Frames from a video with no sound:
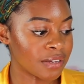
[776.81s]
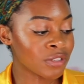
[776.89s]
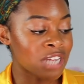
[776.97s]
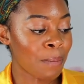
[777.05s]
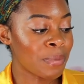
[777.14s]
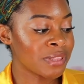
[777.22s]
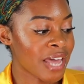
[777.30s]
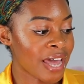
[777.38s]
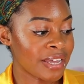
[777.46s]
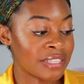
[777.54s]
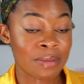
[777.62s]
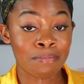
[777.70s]
On top of
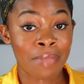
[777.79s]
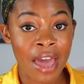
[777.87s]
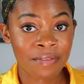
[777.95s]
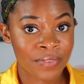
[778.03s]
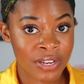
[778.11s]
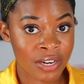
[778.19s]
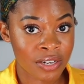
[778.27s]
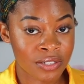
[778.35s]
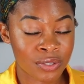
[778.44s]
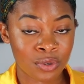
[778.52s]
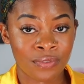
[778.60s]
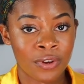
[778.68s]
that, it's a matte finish.
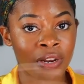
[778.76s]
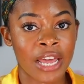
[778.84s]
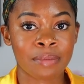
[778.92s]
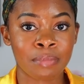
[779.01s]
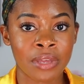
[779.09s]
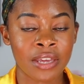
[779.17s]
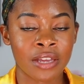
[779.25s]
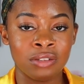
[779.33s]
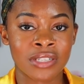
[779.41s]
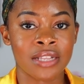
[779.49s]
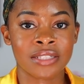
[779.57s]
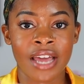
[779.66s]
So if you're like me and you
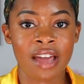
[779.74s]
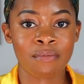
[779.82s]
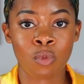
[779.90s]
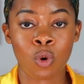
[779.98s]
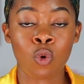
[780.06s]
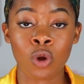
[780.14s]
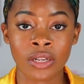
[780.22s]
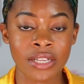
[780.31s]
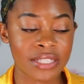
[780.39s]
tend to have more oily